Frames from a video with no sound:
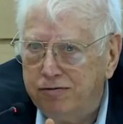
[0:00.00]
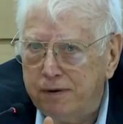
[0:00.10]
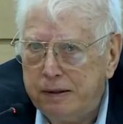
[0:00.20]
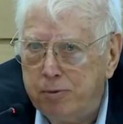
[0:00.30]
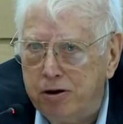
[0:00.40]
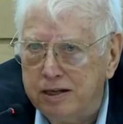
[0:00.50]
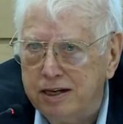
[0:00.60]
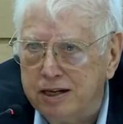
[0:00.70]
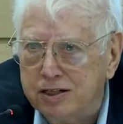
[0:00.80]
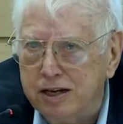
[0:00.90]
from the
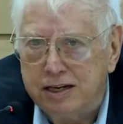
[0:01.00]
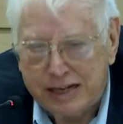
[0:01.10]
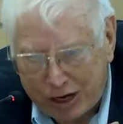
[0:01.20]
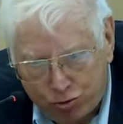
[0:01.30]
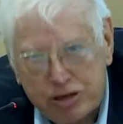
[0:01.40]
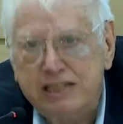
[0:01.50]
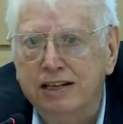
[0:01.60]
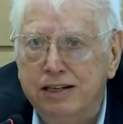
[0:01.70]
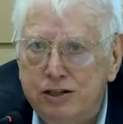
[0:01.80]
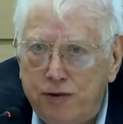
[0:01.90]
Bharatiya Kisan
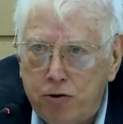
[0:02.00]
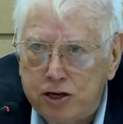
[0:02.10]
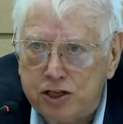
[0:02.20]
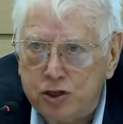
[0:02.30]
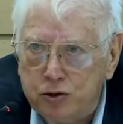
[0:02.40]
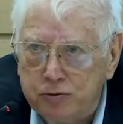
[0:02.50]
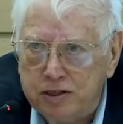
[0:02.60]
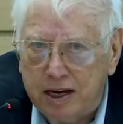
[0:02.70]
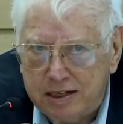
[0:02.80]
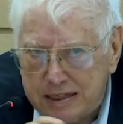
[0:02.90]
addressing these various
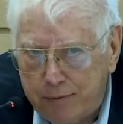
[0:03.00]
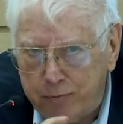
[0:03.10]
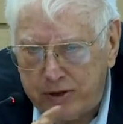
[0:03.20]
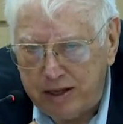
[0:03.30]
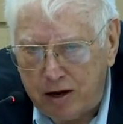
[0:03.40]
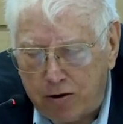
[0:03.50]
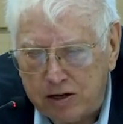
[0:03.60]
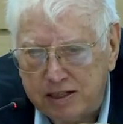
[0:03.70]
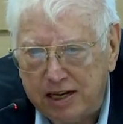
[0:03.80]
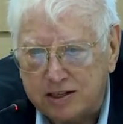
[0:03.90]
issues, and some in the
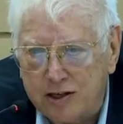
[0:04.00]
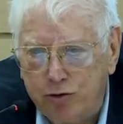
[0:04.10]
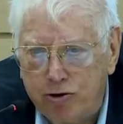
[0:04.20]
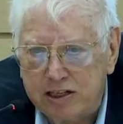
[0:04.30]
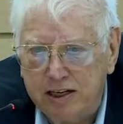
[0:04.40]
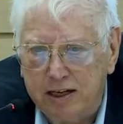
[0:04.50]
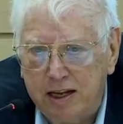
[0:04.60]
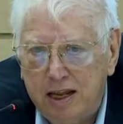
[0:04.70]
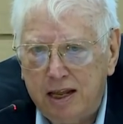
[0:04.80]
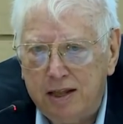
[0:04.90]
RSS addressing
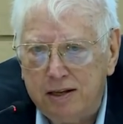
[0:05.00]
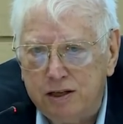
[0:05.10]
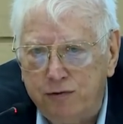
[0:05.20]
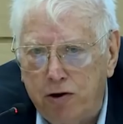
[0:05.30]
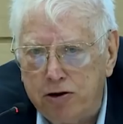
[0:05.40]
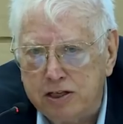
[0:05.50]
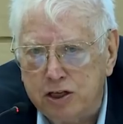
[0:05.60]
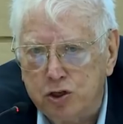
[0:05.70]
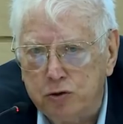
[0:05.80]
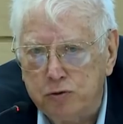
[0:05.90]
these various
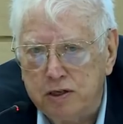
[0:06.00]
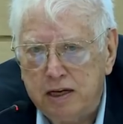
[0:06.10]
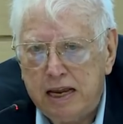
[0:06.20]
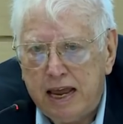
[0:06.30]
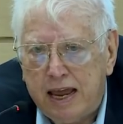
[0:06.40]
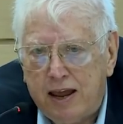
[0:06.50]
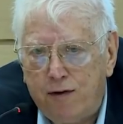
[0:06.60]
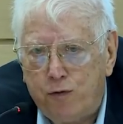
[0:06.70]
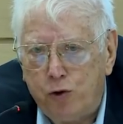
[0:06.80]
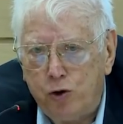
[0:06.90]
issues.
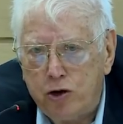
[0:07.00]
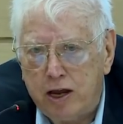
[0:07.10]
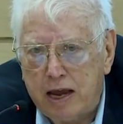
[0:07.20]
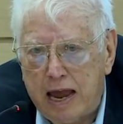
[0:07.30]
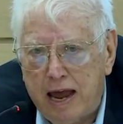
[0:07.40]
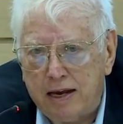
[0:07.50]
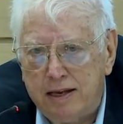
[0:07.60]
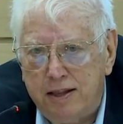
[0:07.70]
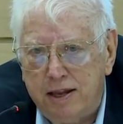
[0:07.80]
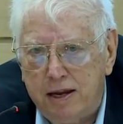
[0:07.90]
If you look
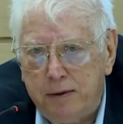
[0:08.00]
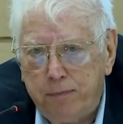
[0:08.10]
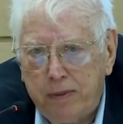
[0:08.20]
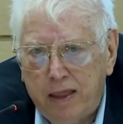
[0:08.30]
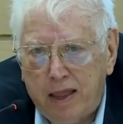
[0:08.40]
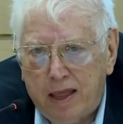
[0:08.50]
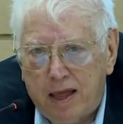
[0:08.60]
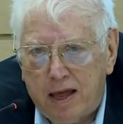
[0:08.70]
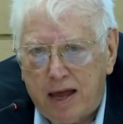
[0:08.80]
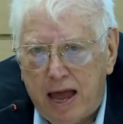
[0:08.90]
at the
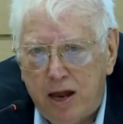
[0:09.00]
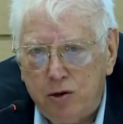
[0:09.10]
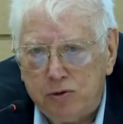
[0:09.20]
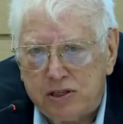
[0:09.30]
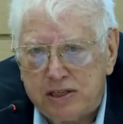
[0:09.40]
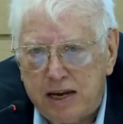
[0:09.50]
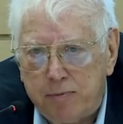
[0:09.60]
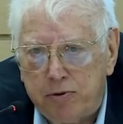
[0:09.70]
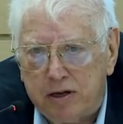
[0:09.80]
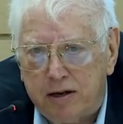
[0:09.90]
annual
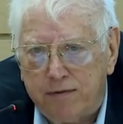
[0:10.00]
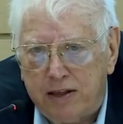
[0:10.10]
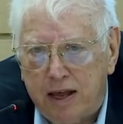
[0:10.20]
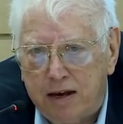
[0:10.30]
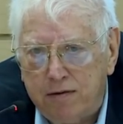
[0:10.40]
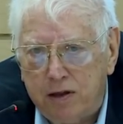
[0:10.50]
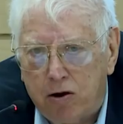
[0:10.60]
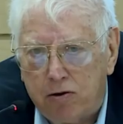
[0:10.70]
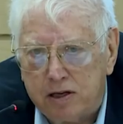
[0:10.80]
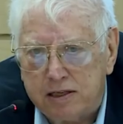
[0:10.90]
statement of the head of the
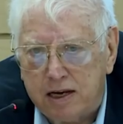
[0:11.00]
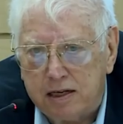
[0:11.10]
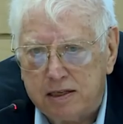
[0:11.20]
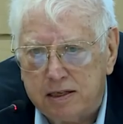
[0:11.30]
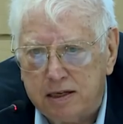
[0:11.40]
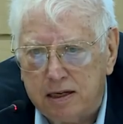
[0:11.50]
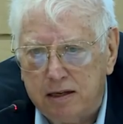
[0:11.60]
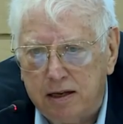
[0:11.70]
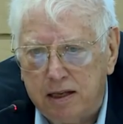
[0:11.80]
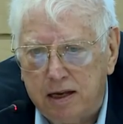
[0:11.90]
RSS,
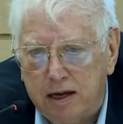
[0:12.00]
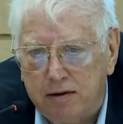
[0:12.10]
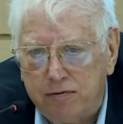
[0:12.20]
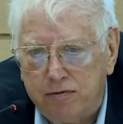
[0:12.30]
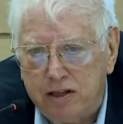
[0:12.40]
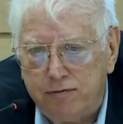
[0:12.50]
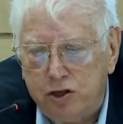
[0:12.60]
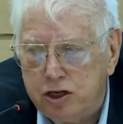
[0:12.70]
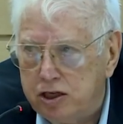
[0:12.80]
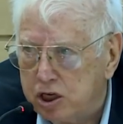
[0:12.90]
the
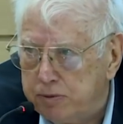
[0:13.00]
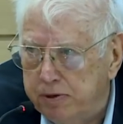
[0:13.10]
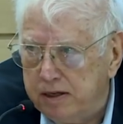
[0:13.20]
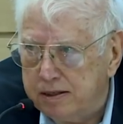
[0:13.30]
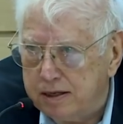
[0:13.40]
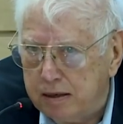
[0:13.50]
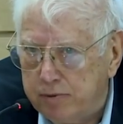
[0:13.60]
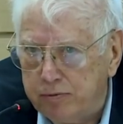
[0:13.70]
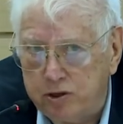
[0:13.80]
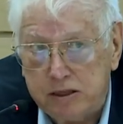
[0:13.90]
Vijayadashmi
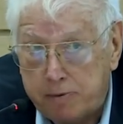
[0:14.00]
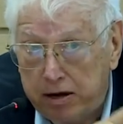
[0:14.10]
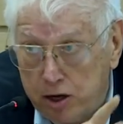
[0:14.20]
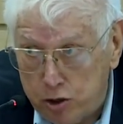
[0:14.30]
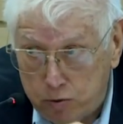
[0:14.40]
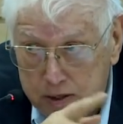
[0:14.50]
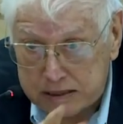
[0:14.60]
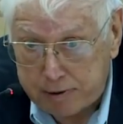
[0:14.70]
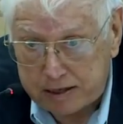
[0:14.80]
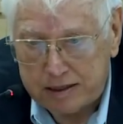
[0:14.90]
statement, which is about a new one
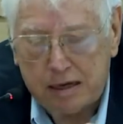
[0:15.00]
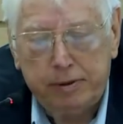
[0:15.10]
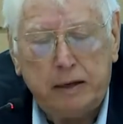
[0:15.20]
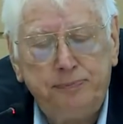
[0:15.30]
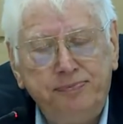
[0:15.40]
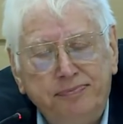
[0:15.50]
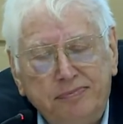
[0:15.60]
is about to come out,